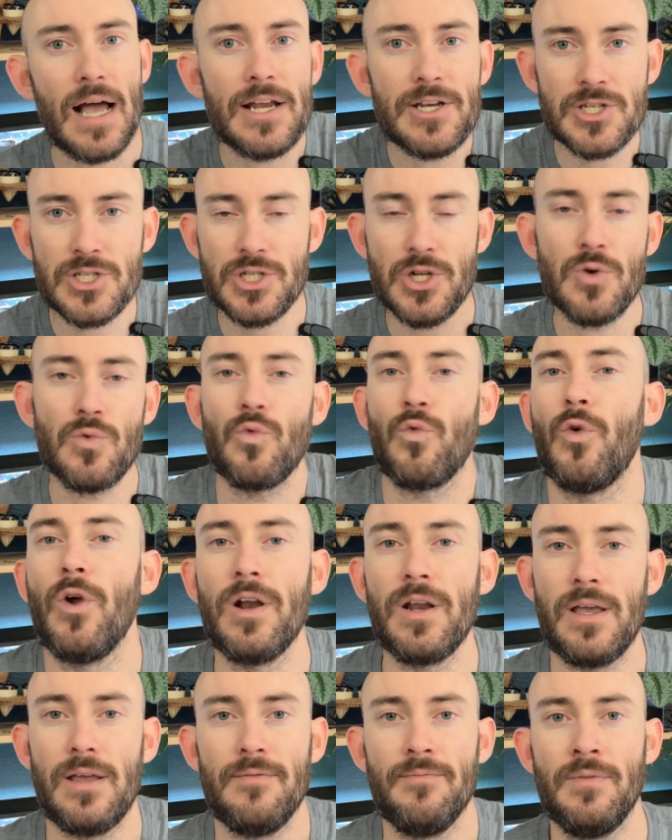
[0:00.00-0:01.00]
I just don't
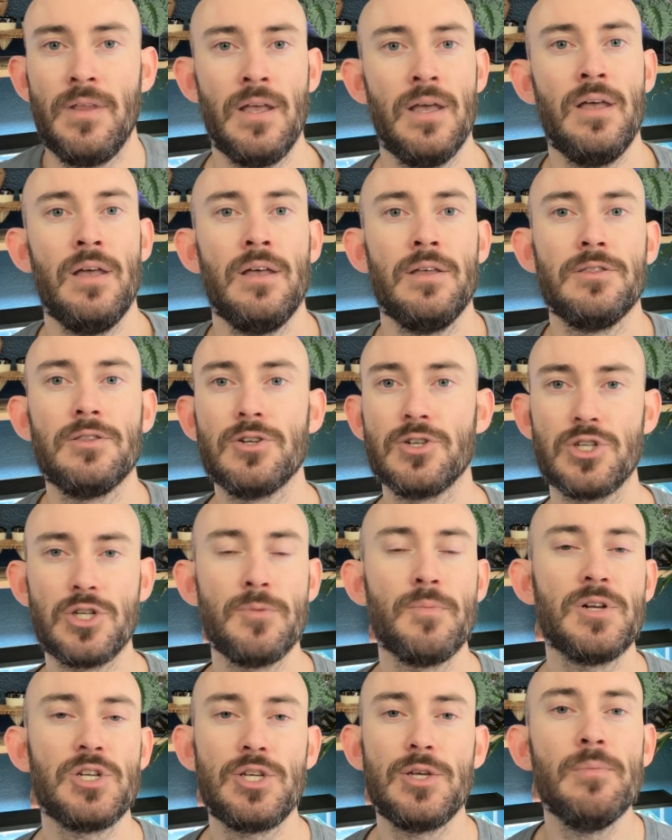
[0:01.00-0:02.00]
run it. There's too
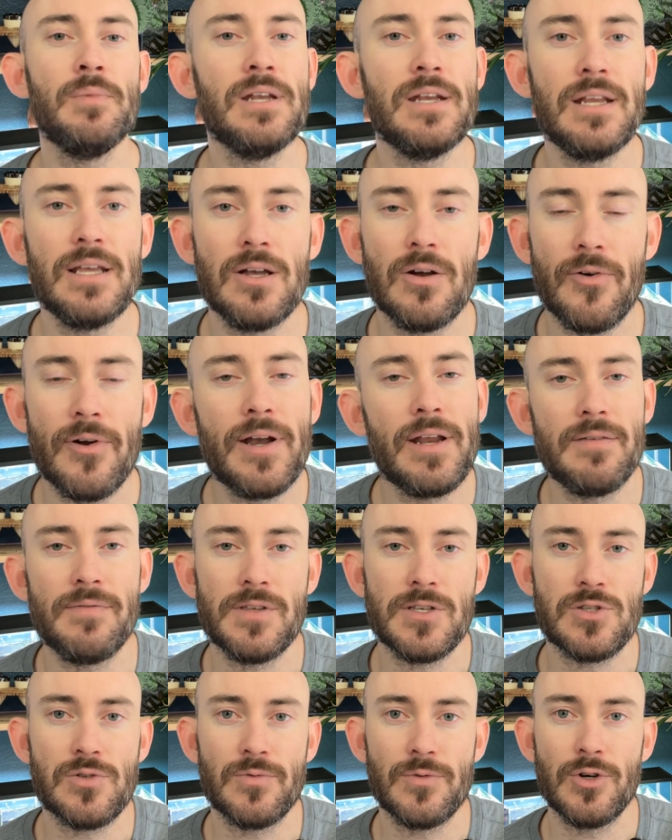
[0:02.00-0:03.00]
much humidity already in
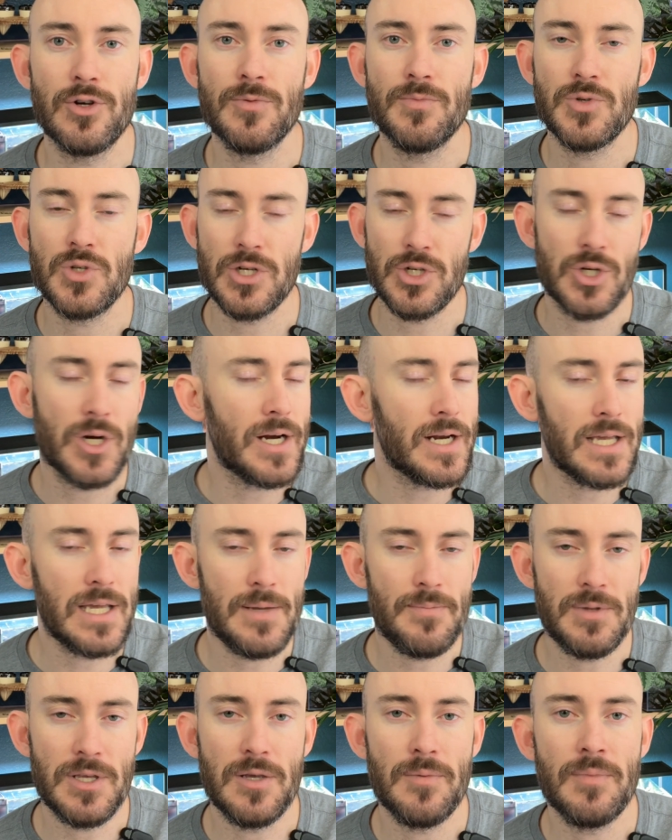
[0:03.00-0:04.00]
this room, so I try to
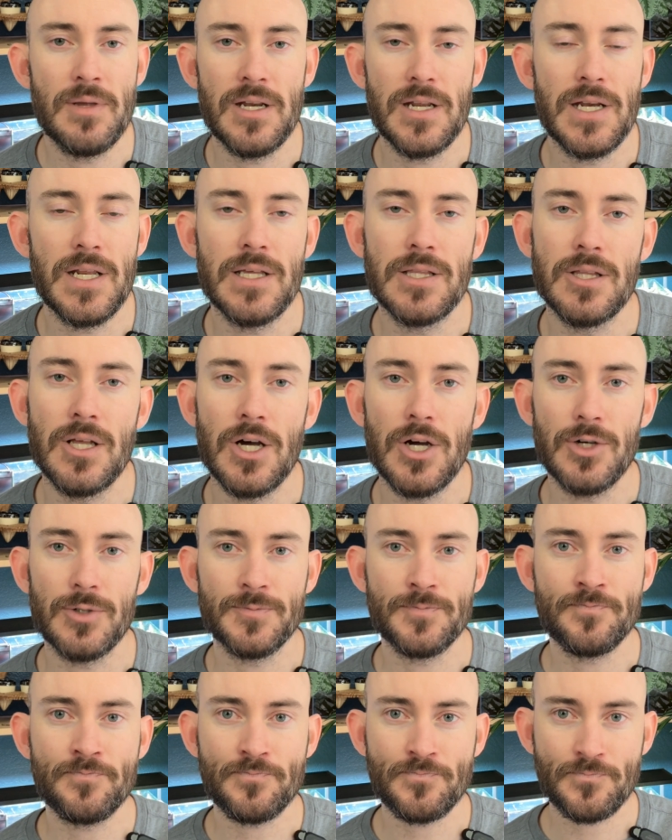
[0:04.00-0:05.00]
keep the humidity
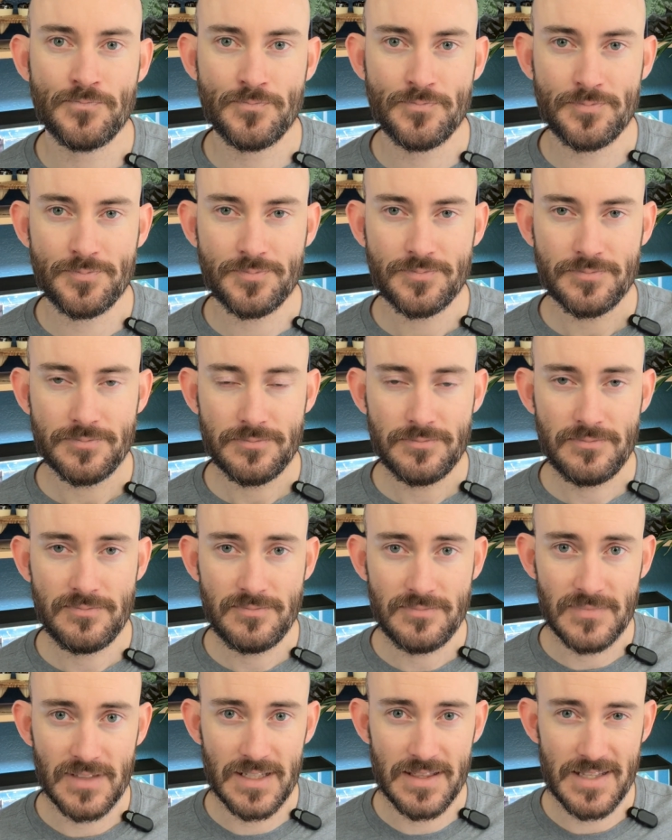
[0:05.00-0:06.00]
low.
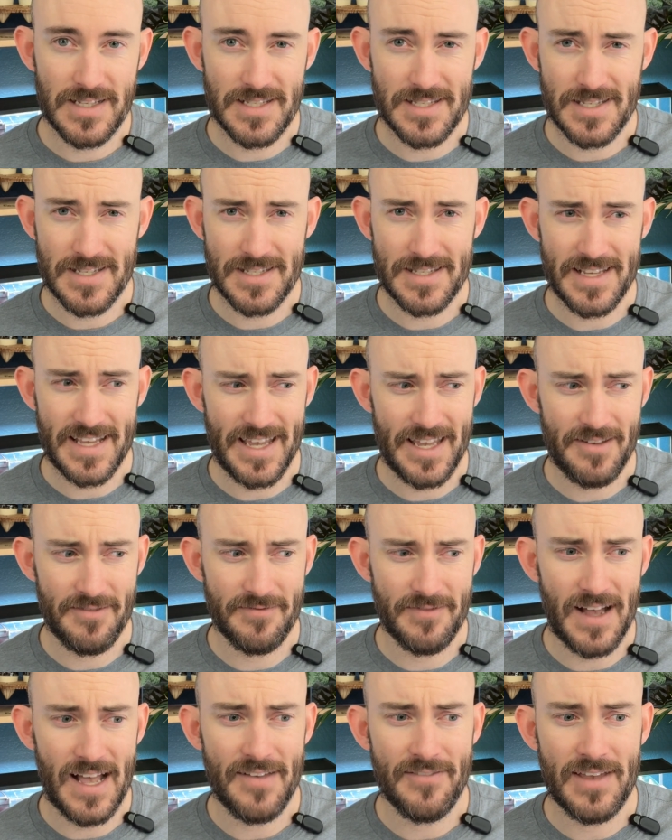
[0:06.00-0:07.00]
This is a
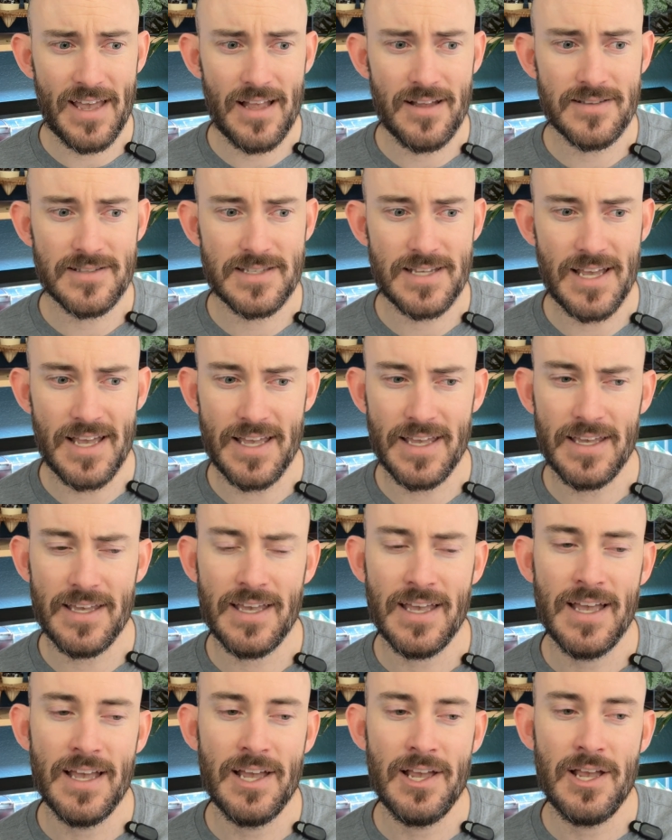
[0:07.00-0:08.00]
5-gallon
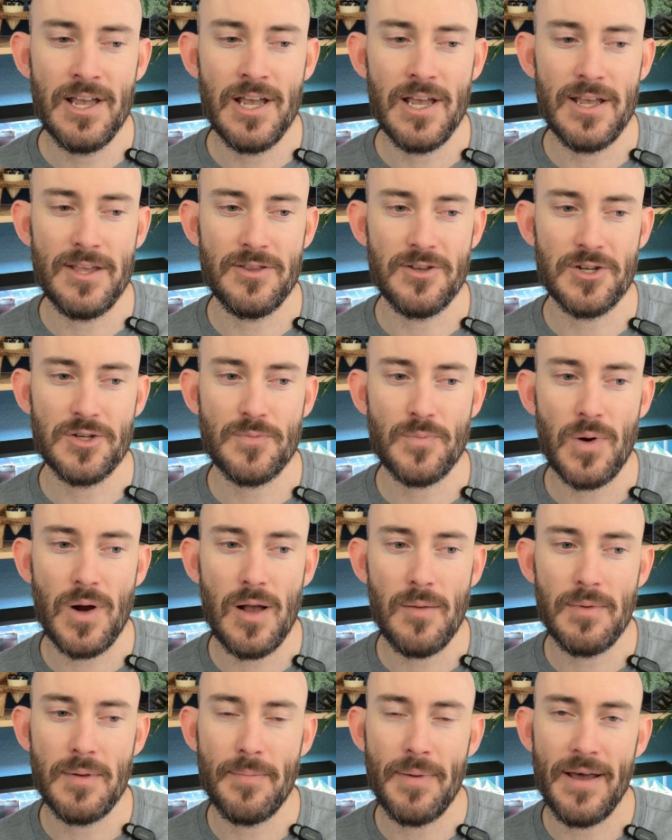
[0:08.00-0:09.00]
tank, and there's
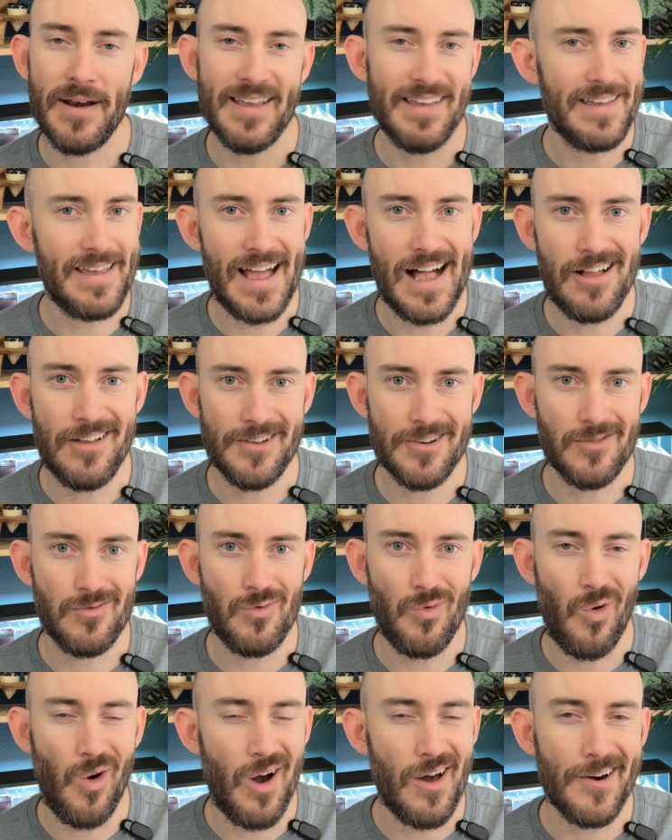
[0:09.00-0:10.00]
probably about a gallon of
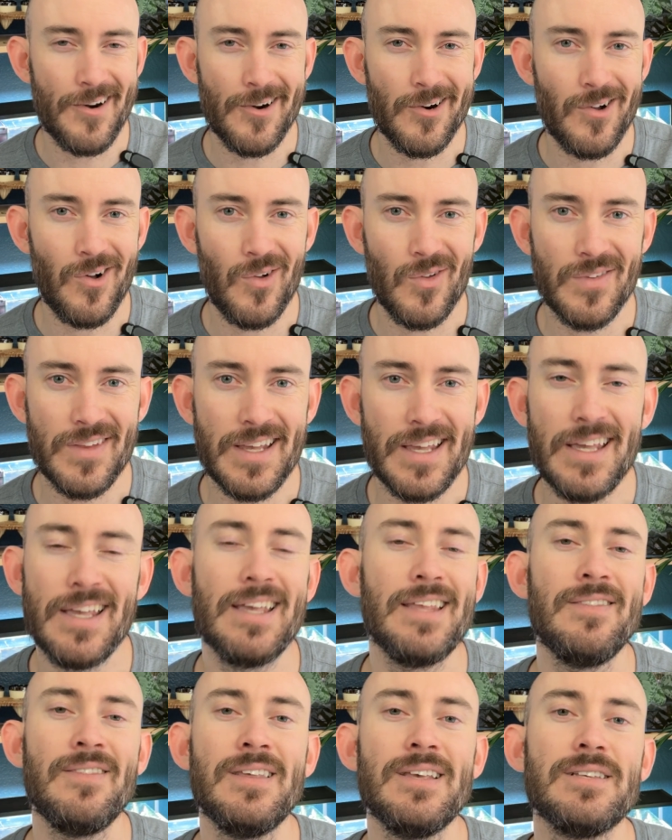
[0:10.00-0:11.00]
water only
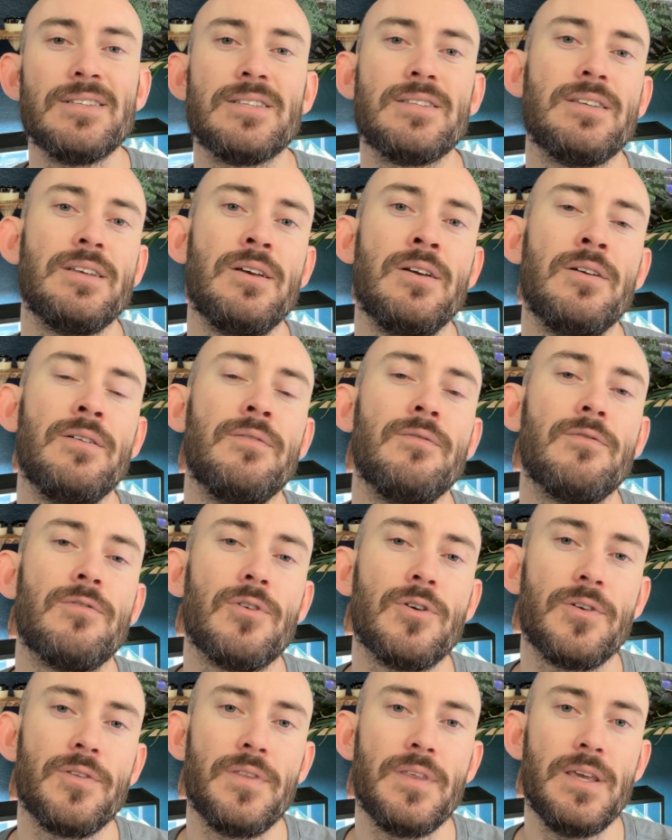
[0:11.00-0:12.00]
in this
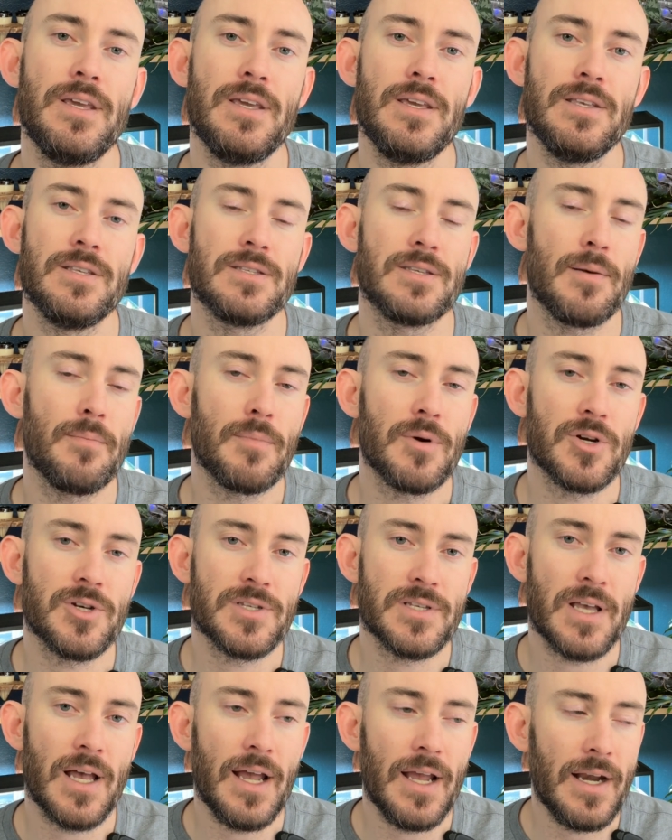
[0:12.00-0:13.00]
for the submerged
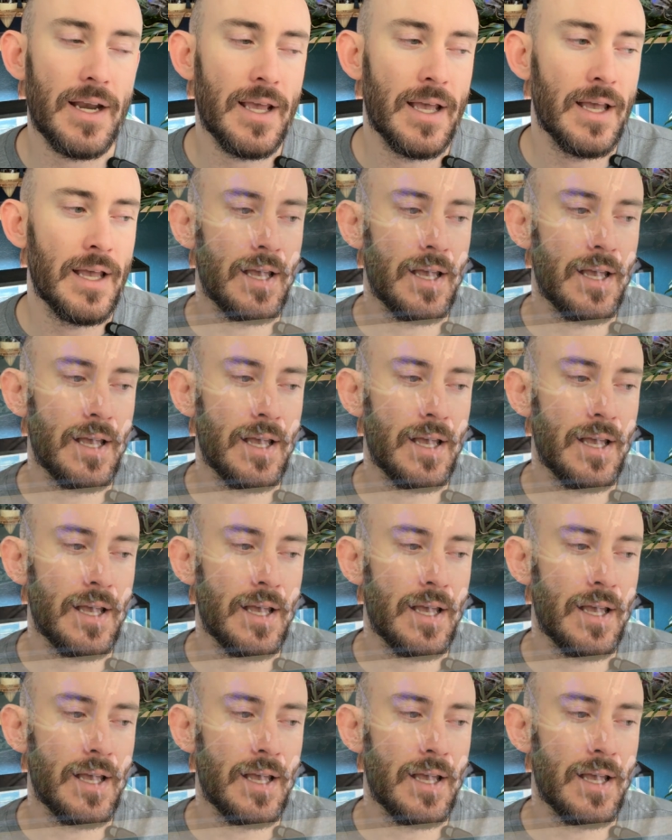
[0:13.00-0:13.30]
side.